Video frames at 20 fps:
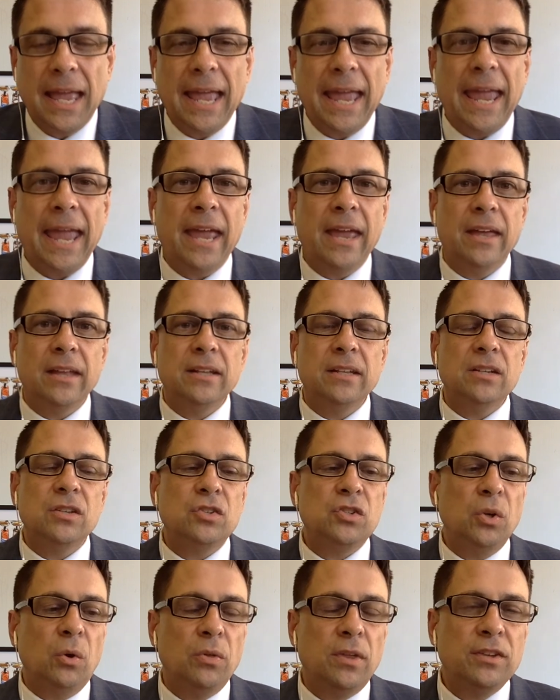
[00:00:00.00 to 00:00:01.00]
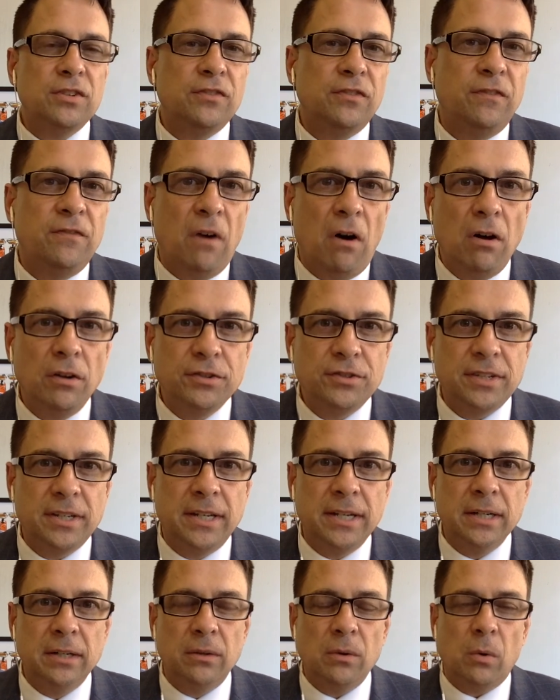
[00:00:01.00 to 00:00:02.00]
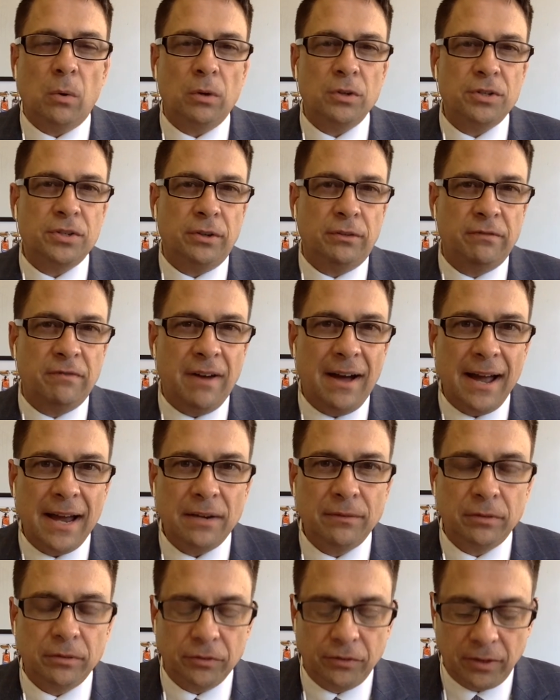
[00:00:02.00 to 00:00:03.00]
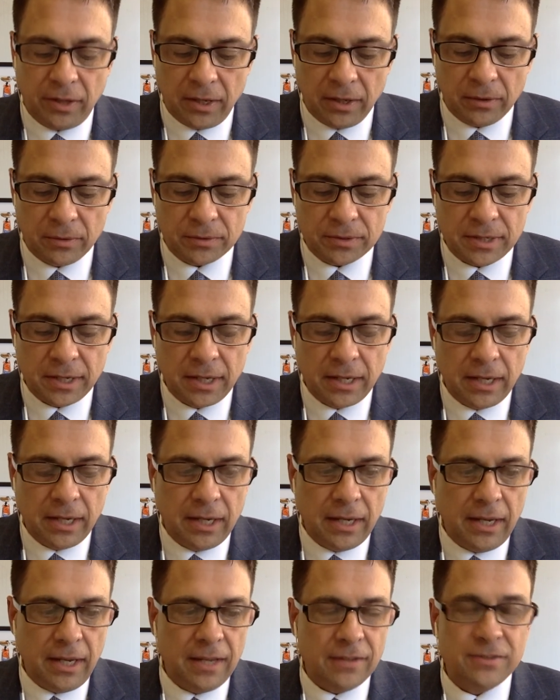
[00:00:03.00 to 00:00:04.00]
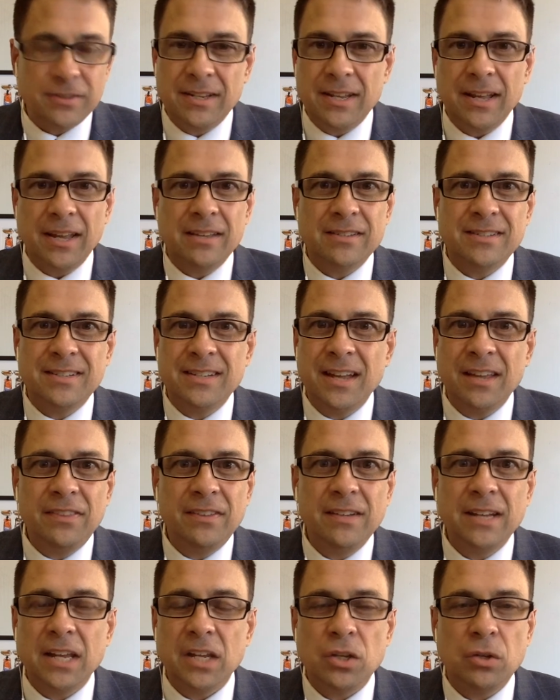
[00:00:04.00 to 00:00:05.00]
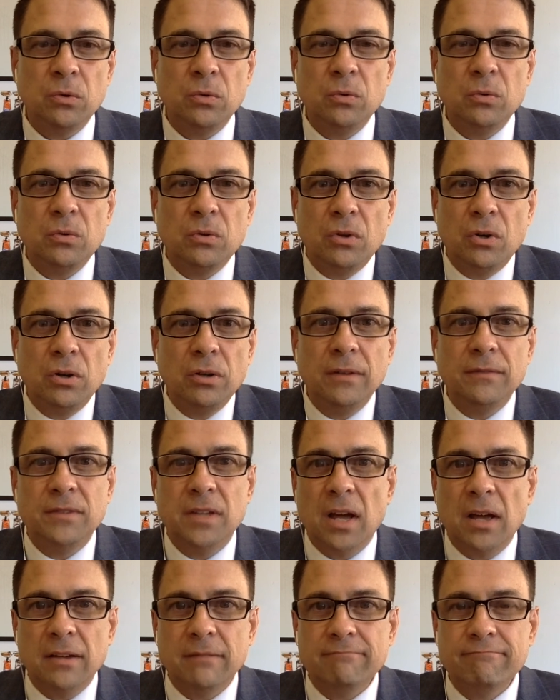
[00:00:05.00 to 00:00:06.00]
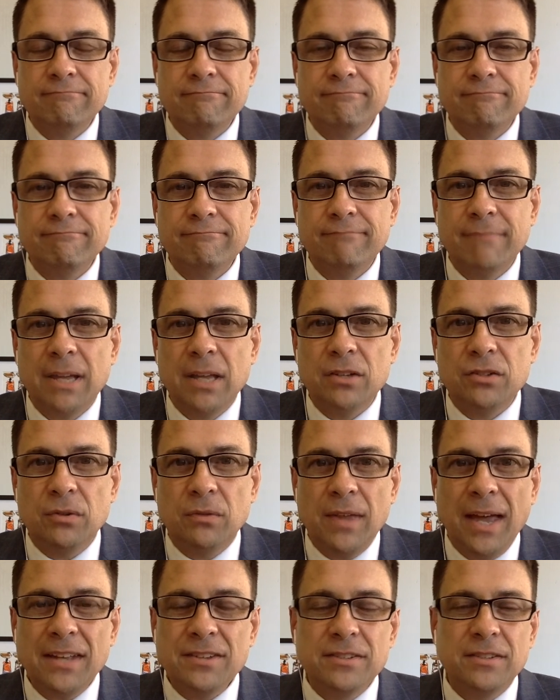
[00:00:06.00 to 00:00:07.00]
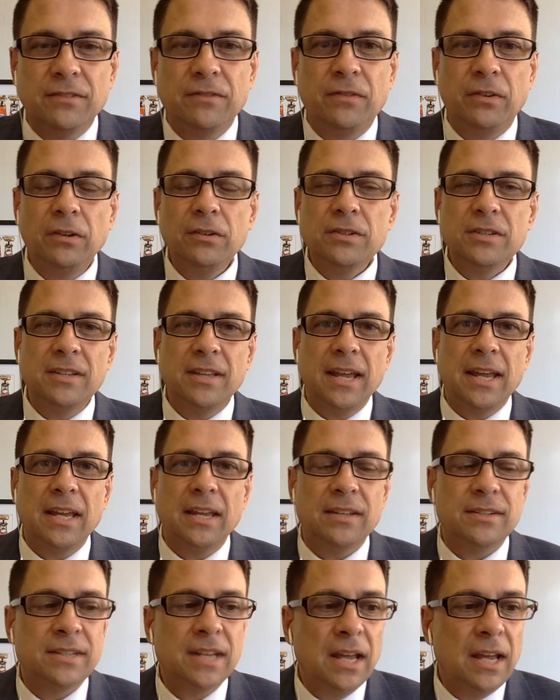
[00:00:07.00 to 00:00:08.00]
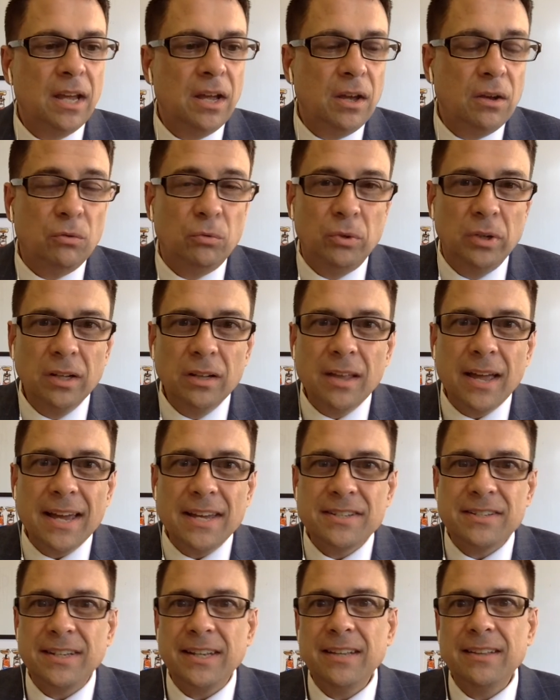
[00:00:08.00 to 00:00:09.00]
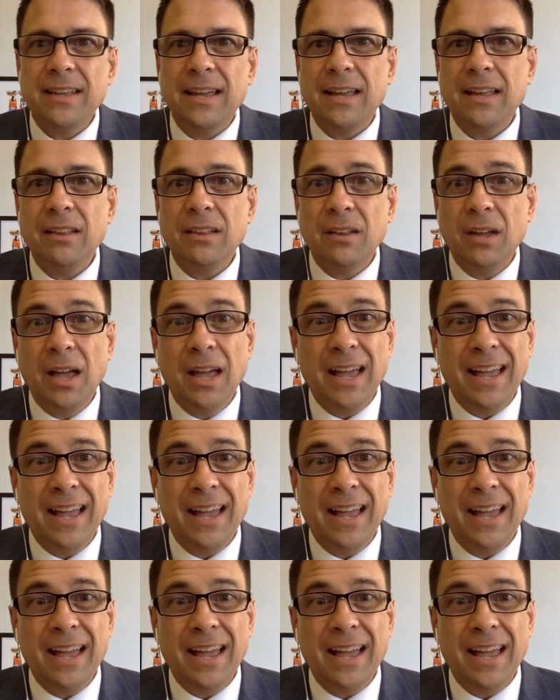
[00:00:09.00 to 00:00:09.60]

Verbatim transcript: And so this false guilt or survivor's guilt is, is nothing that you could have done. So that's the first thing is realizing that